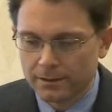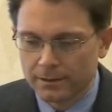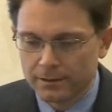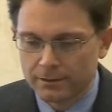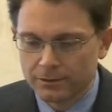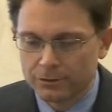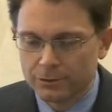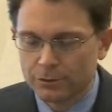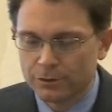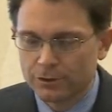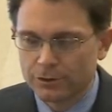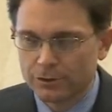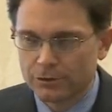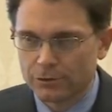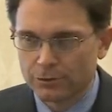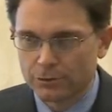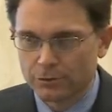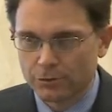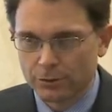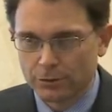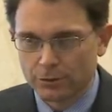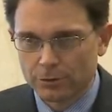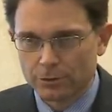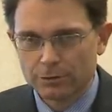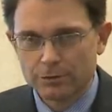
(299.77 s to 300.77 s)
to
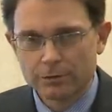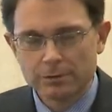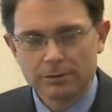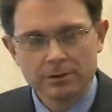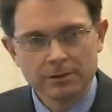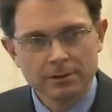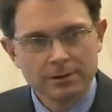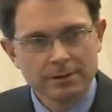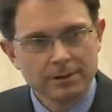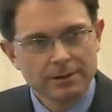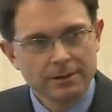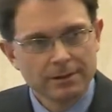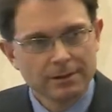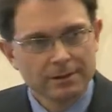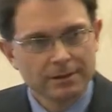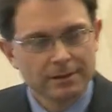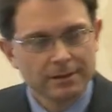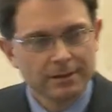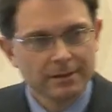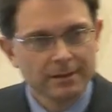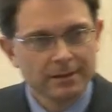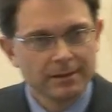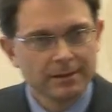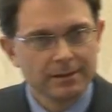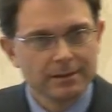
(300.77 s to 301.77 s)
control
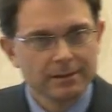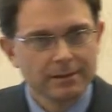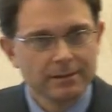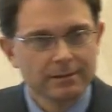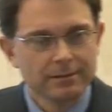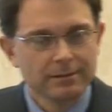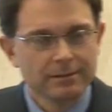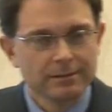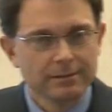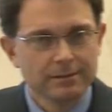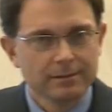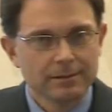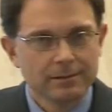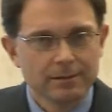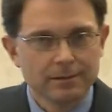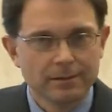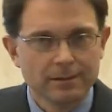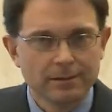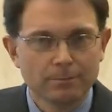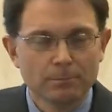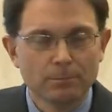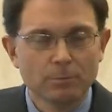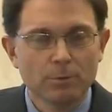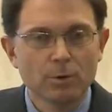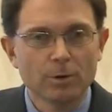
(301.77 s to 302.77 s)
the
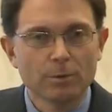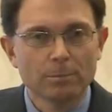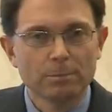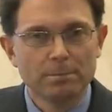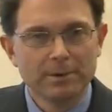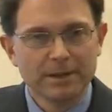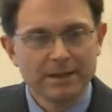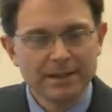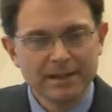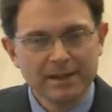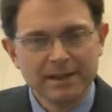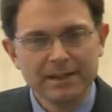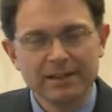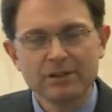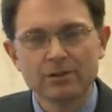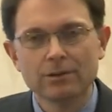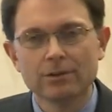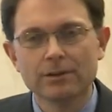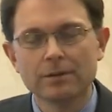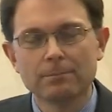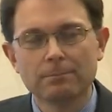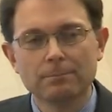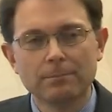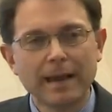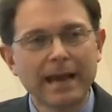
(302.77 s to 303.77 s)
morbidity or
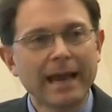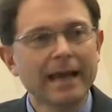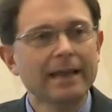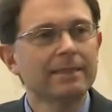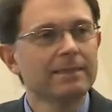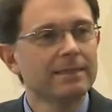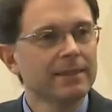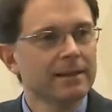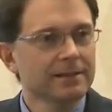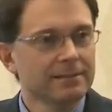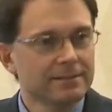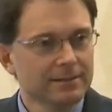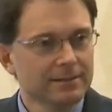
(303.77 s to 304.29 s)
the bad things